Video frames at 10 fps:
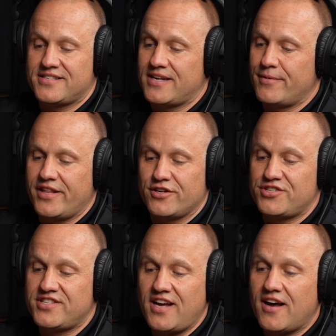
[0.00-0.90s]
some of their
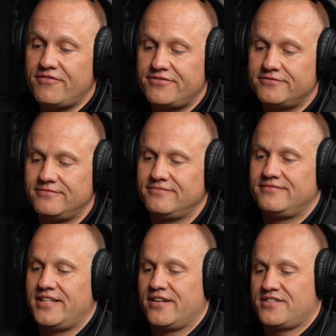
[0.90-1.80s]
stuff,
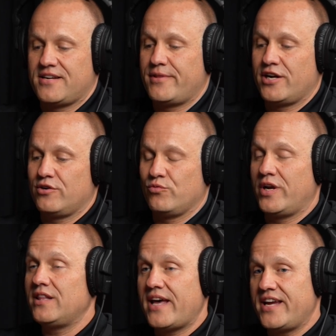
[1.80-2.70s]
some of their
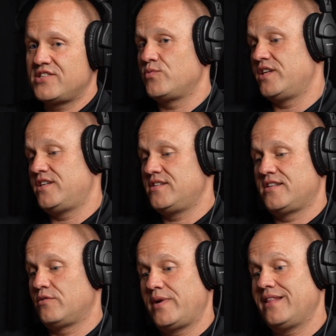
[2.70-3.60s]
relay switches,
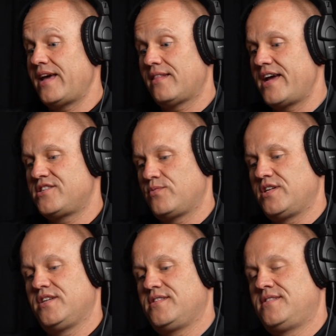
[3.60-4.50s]
their relay light
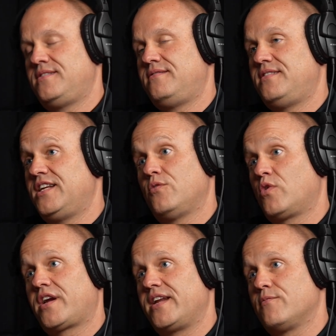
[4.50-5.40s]
switches didn't
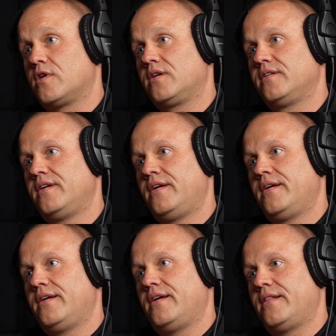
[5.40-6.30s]
work anymore.
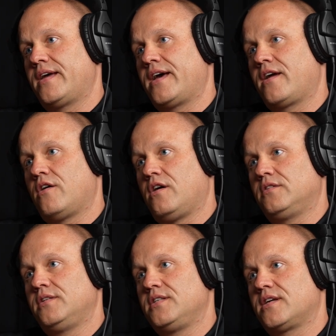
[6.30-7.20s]
And the guy
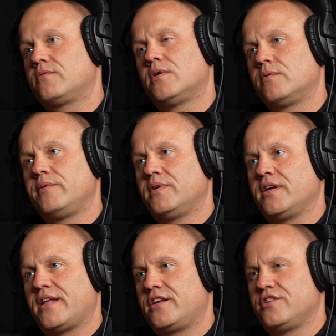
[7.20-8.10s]
called and he's like, well, we'd
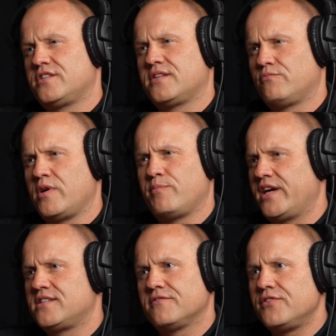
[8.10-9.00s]
really like to just
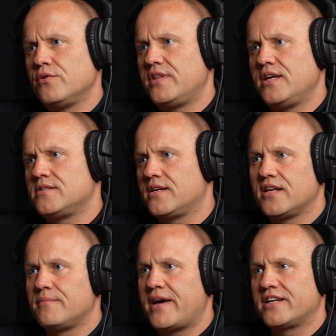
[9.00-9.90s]
replace a few of these and
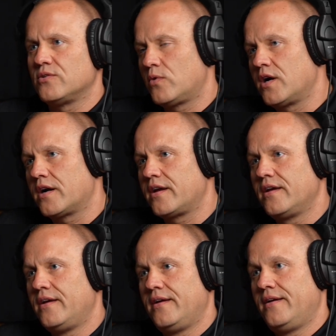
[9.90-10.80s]
get them back to work.
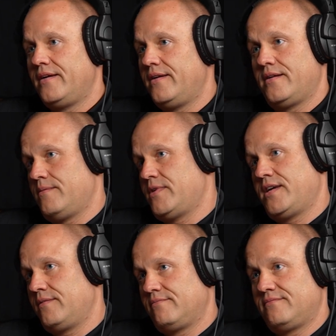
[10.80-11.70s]
And I'm
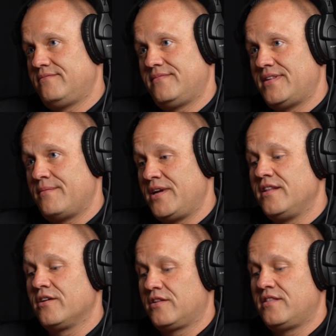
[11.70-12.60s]
like, I
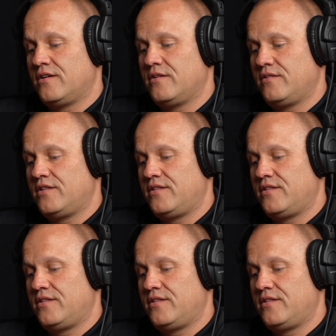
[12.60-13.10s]
mean, the